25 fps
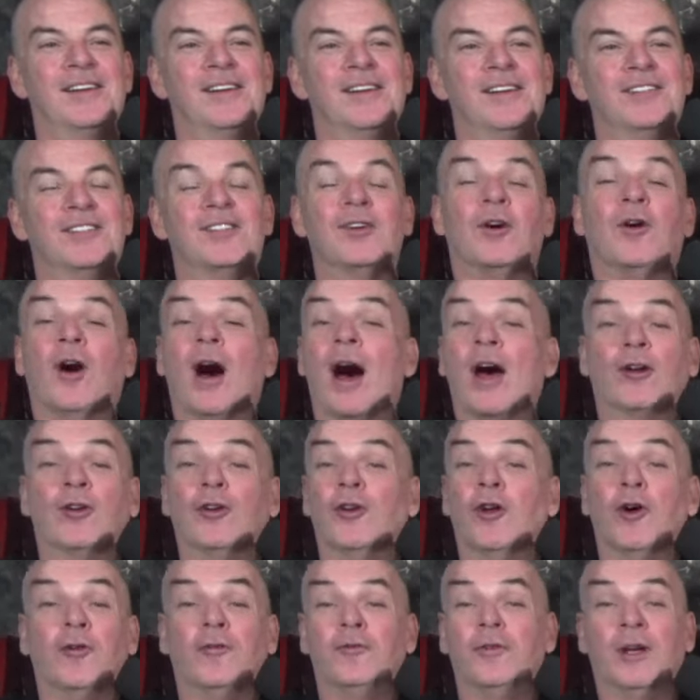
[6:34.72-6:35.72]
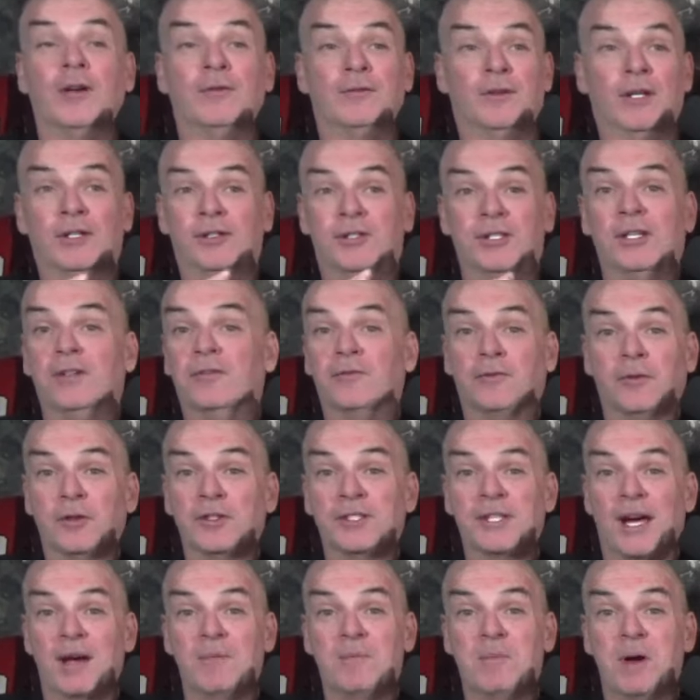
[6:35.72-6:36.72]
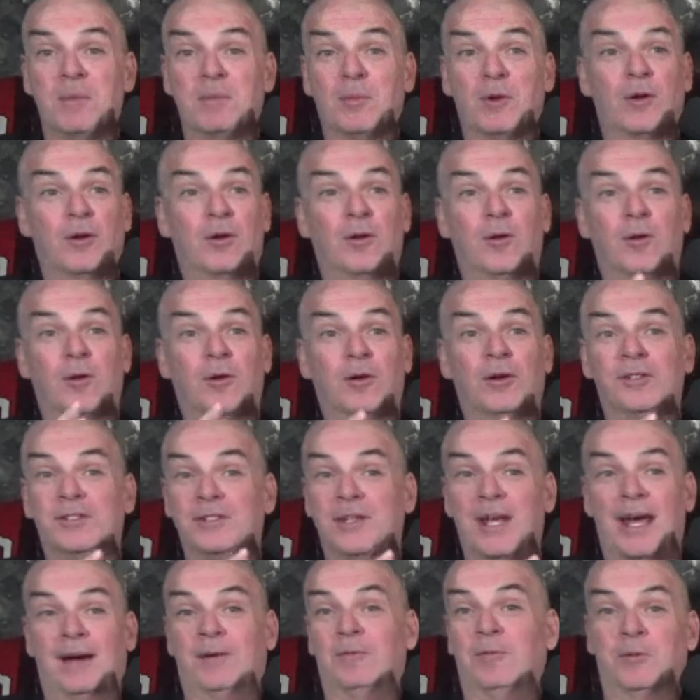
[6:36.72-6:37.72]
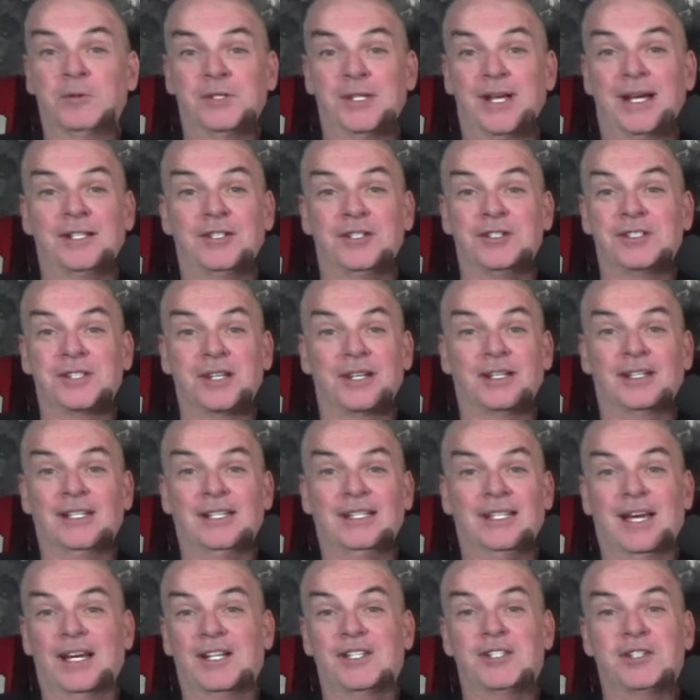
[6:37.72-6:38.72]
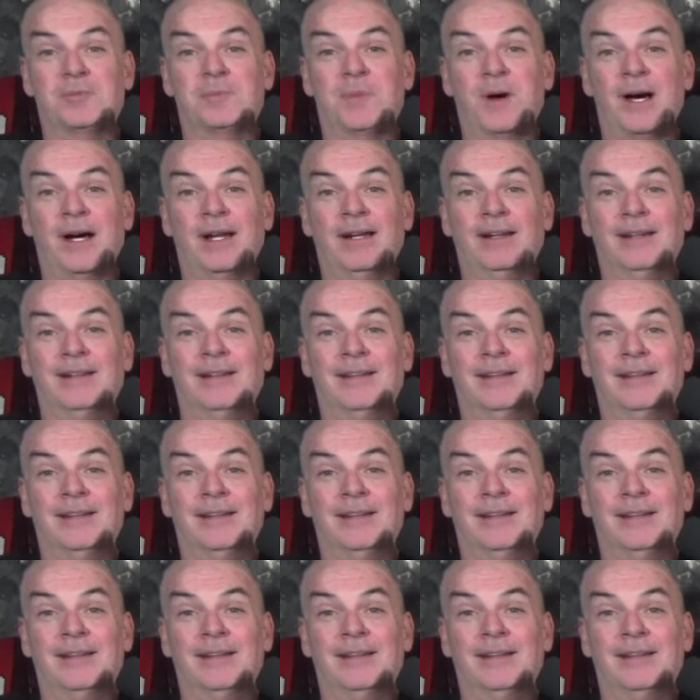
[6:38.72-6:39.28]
So I don't know if, if is she a full time member or is that was that just like a guest spot?